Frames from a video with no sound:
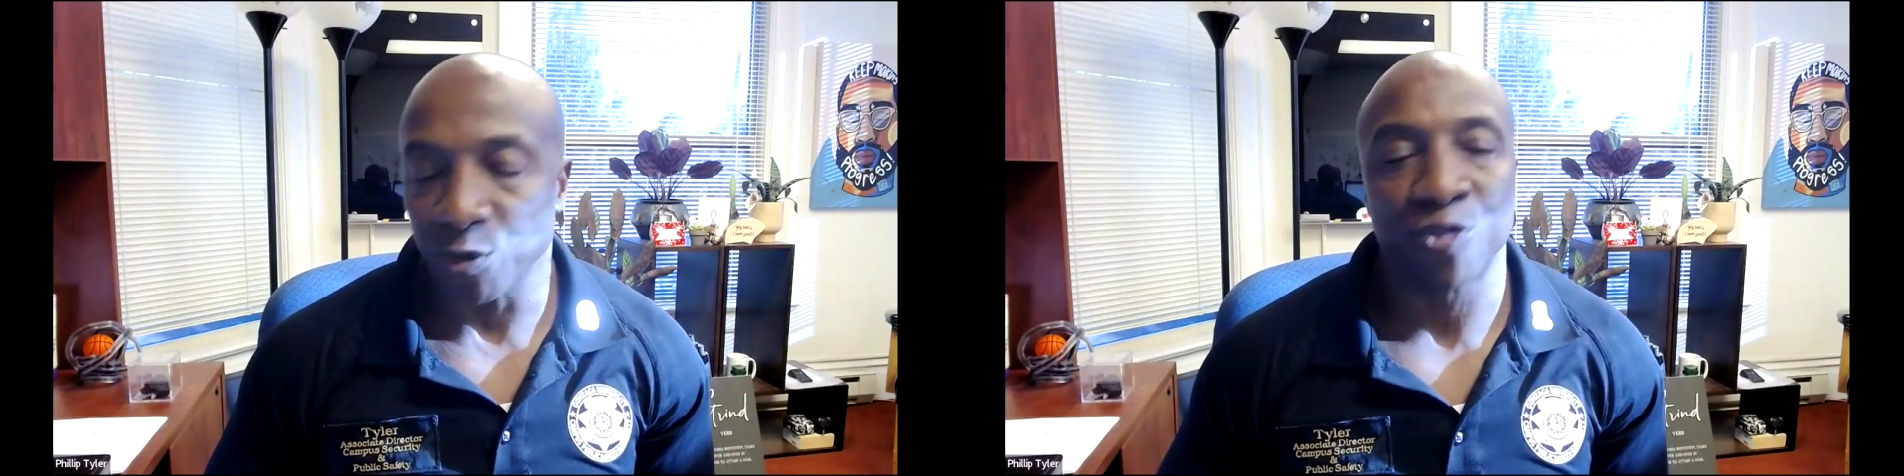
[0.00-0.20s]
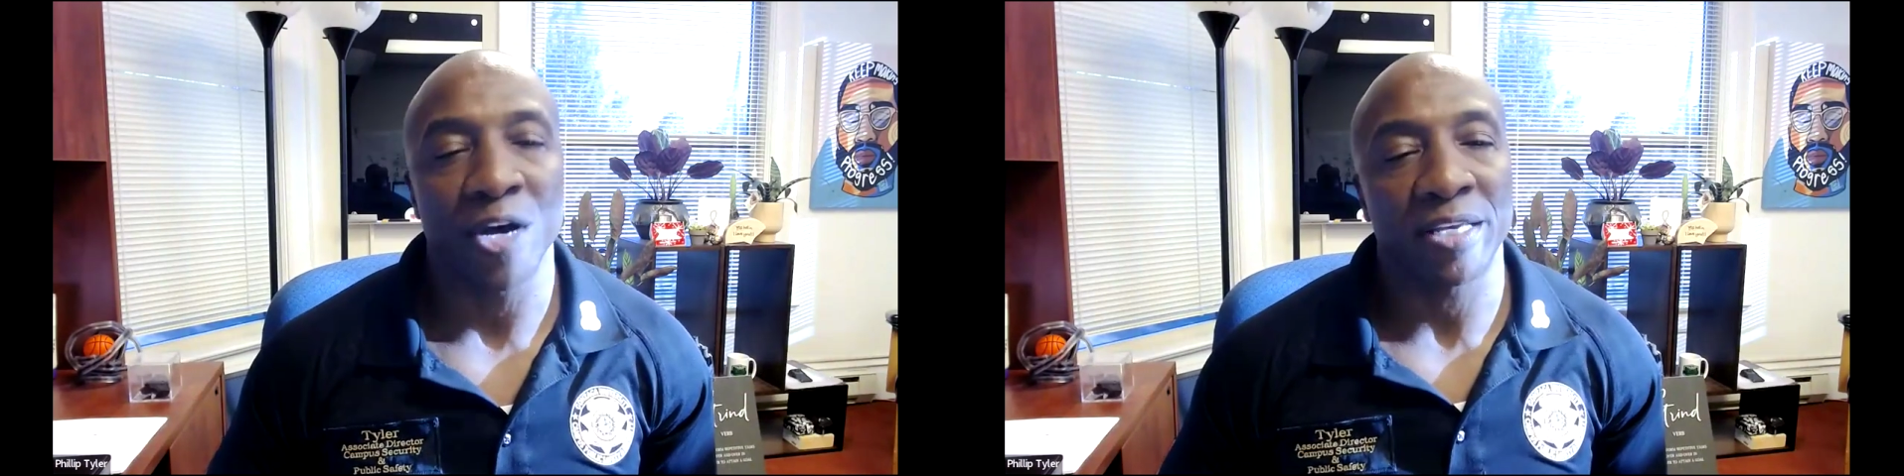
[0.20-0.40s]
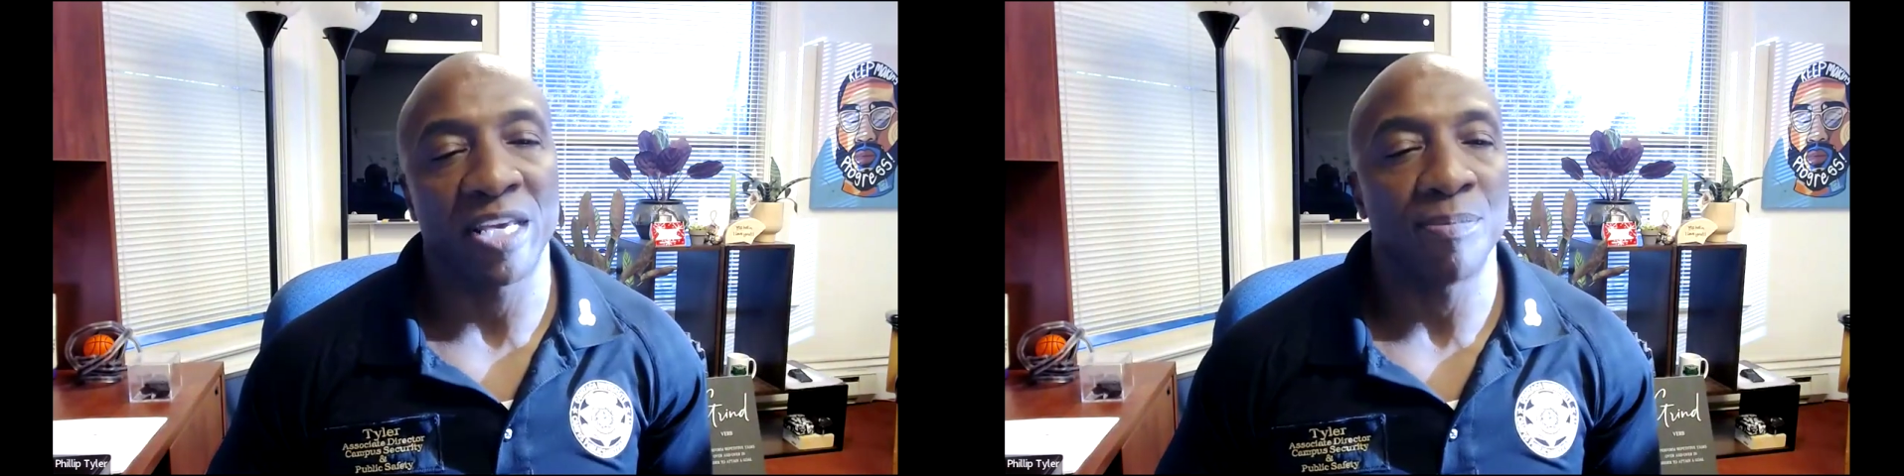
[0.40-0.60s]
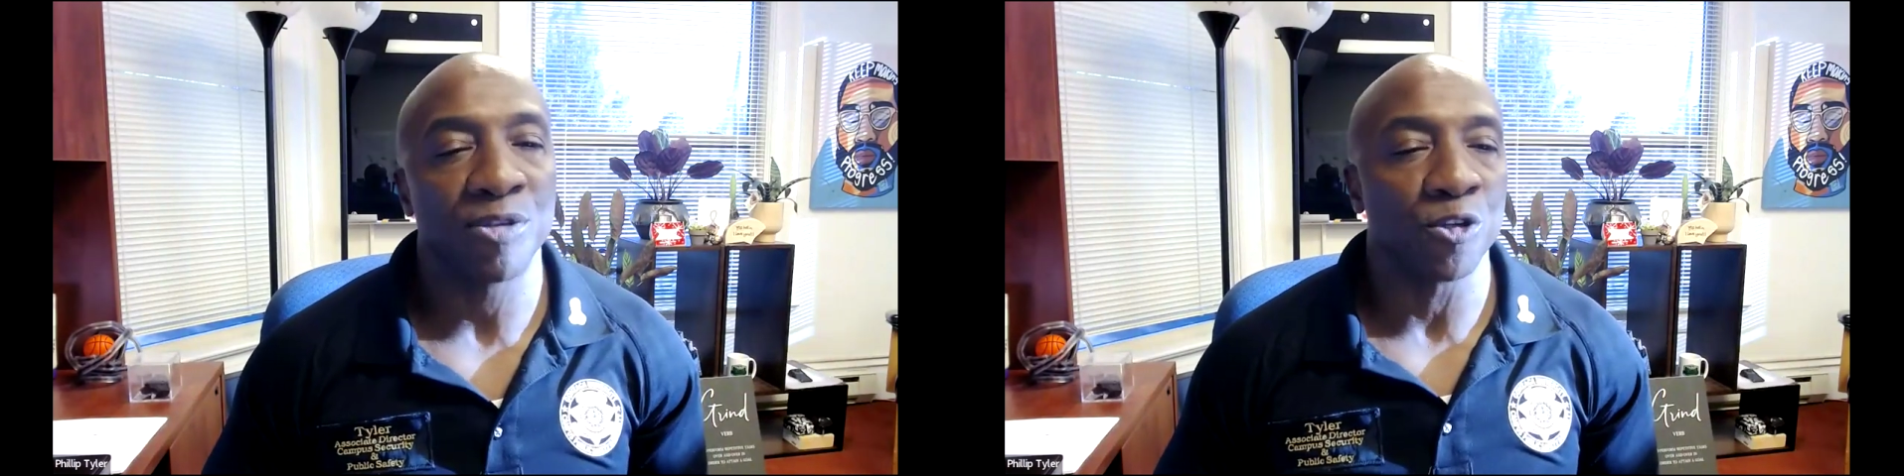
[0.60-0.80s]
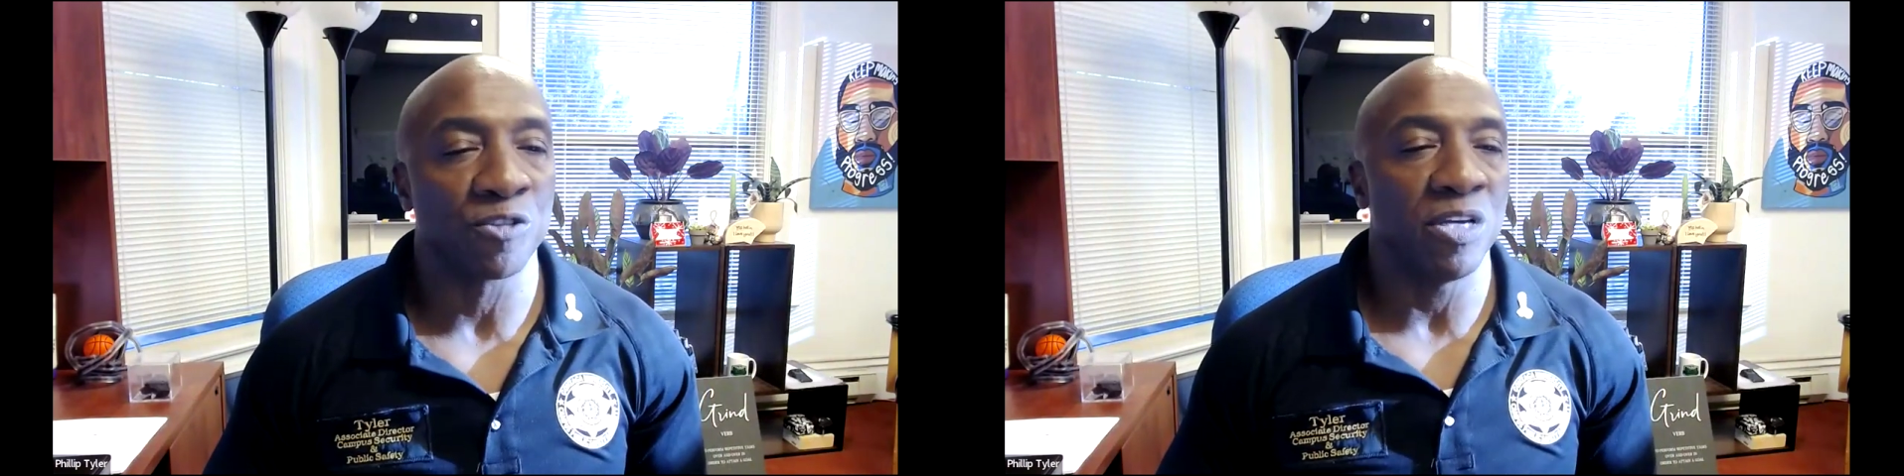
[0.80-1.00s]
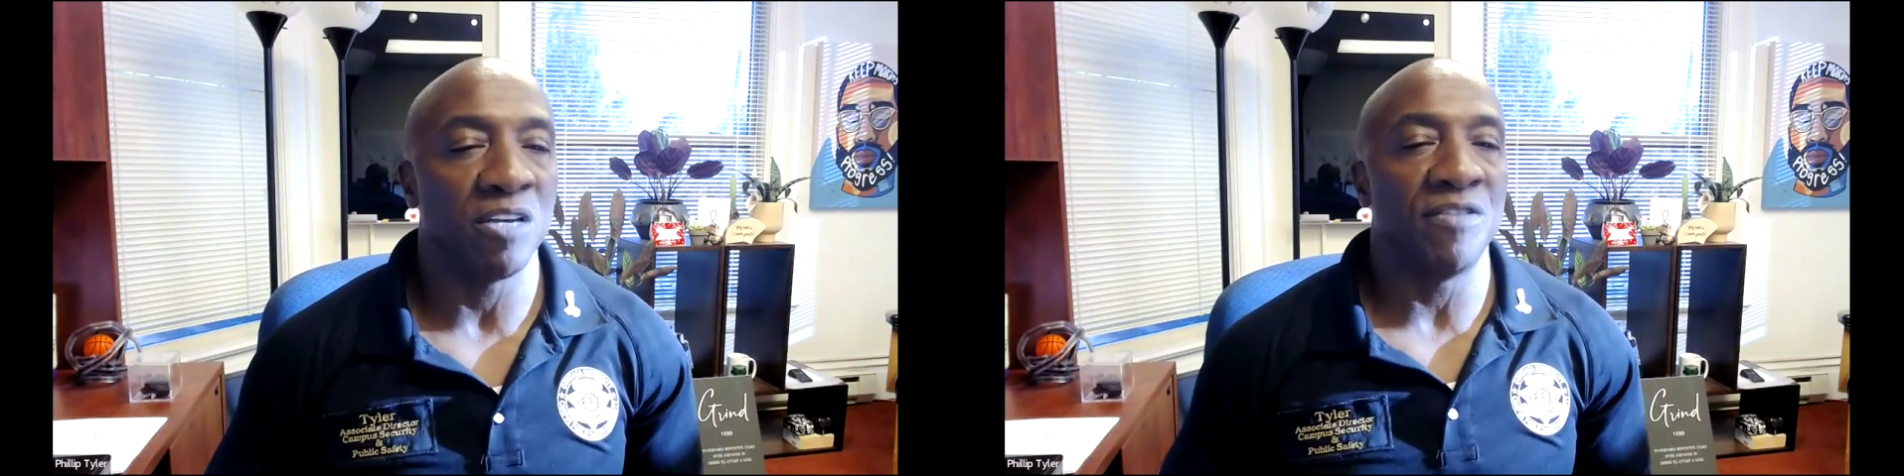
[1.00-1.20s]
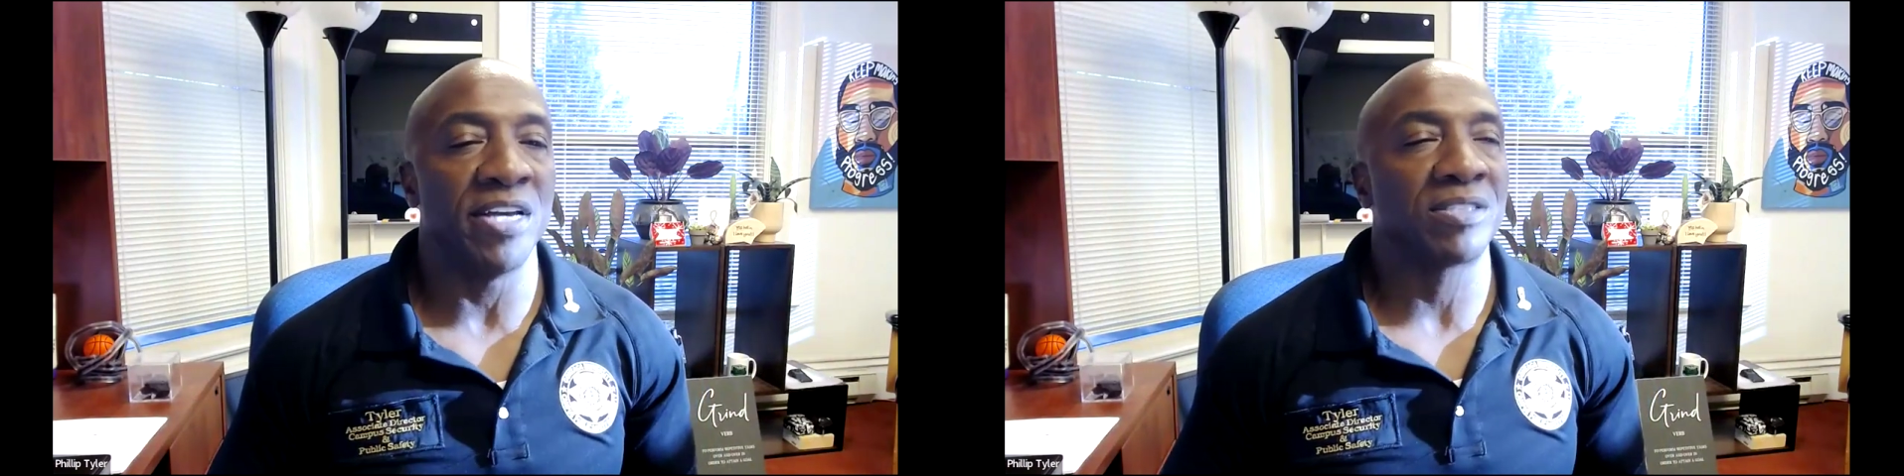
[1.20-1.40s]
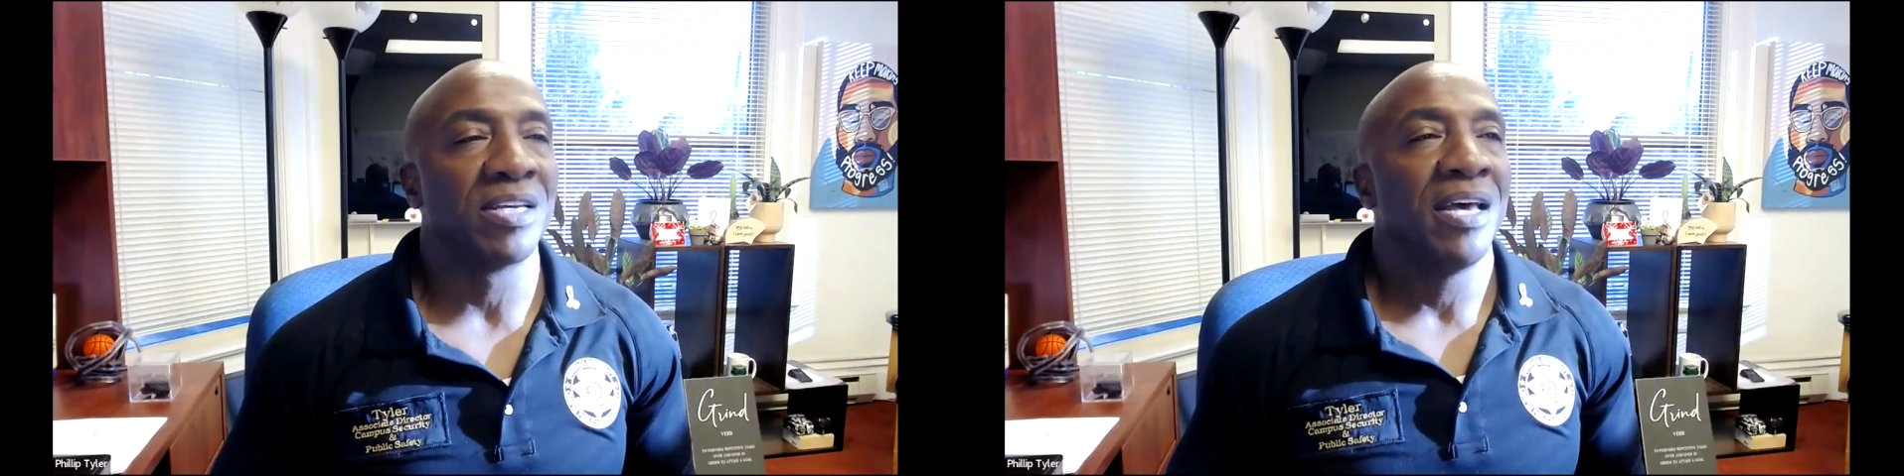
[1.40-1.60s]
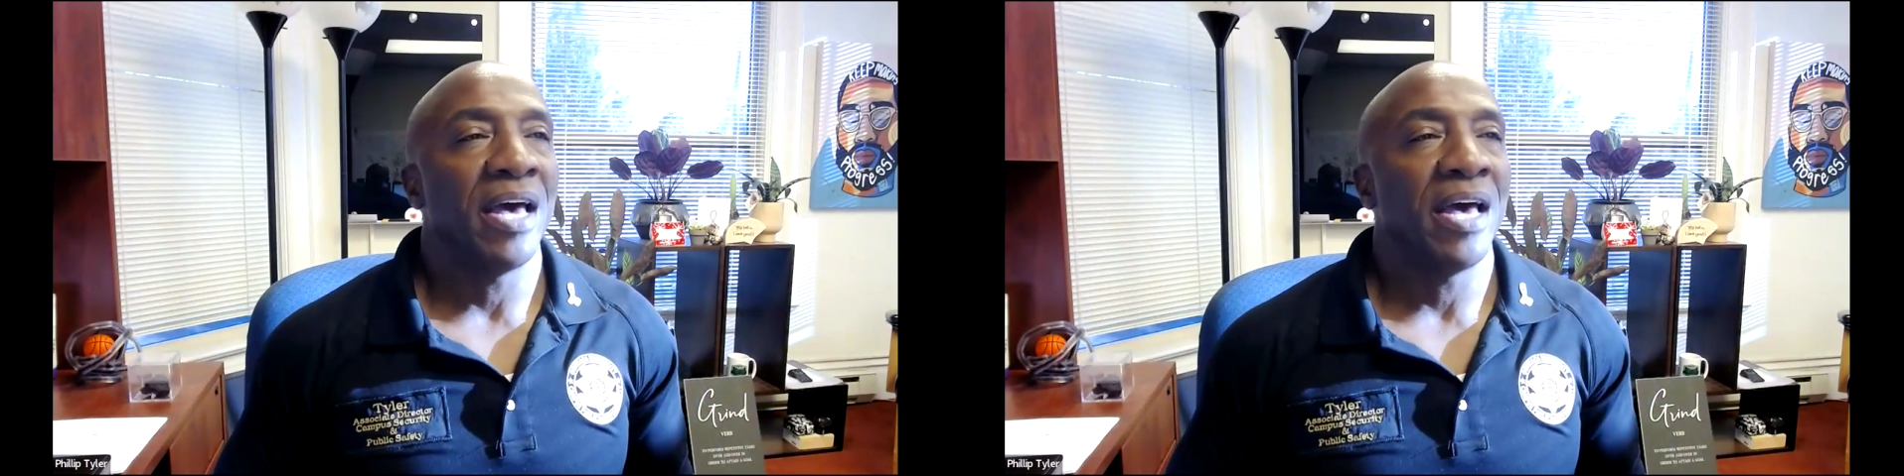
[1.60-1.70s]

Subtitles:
So we try to keep those events